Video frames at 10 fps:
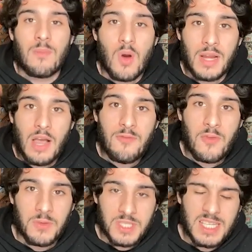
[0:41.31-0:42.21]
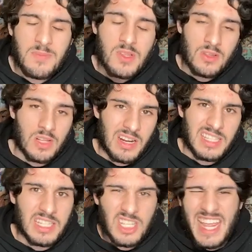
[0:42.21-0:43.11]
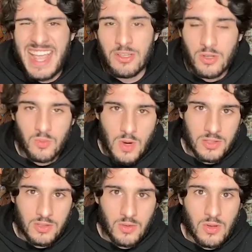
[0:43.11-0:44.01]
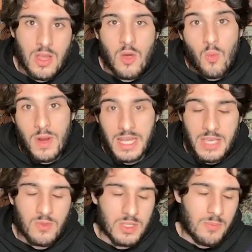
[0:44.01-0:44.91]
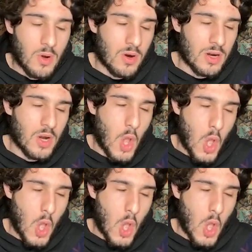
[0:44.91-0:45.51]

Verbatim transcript: Markelle Fultz, similarly to D'Angelo Russell when he was a part